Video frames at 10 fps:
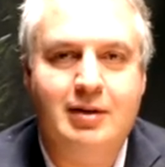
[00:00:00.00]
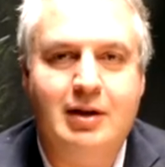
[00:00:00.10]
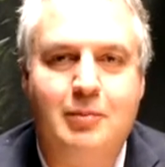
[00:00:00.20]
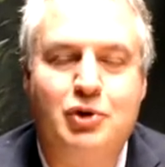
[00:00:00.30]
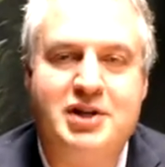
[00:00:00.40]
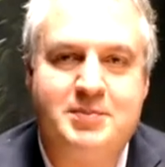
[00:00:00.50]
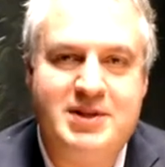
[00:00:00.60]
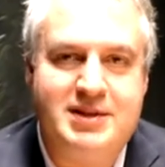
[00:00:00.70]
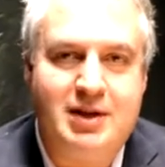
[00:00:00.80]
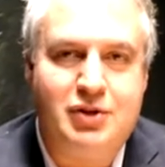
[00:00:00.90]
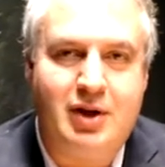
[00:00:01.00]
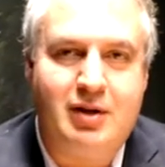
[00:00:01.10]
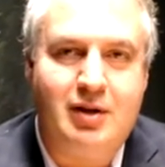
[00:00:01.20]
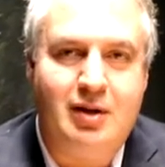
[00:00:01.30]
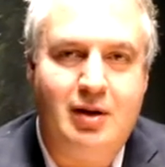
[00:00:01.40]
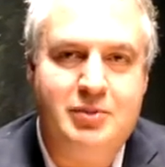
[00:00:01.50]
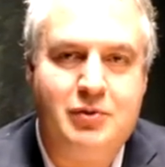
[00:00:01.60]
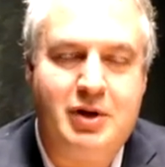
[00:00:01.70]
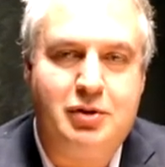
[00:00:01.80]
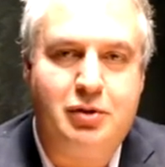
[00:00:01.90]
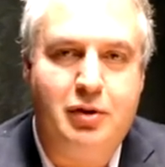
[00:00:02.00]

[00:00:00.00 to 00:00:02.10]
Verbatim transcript: I'm Ross Mestechkin. I'm Director